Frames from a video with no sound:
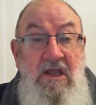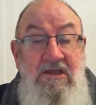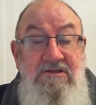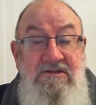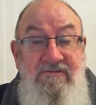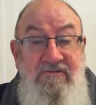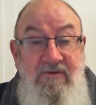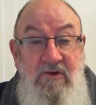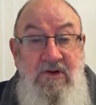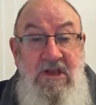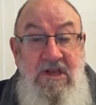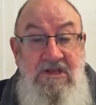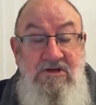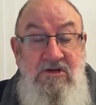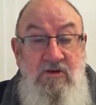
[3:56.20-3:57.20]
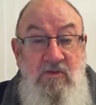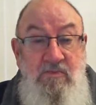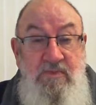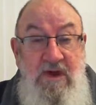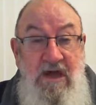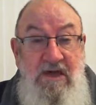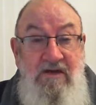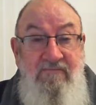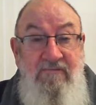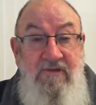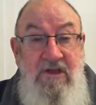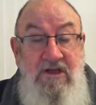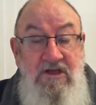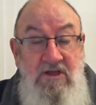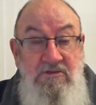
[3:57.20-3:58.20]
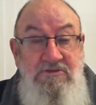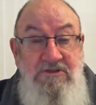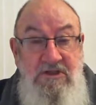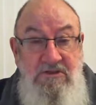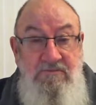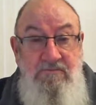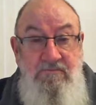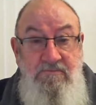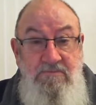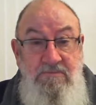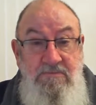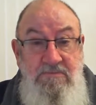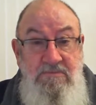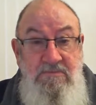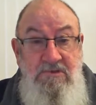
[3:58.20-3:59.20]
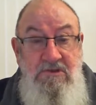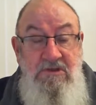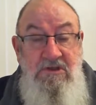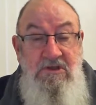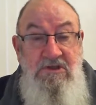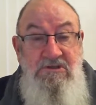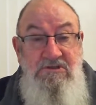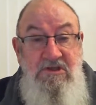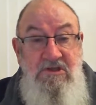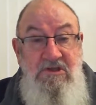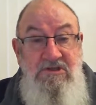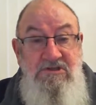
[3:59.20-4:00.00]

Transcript: is a very integral part of their culture. So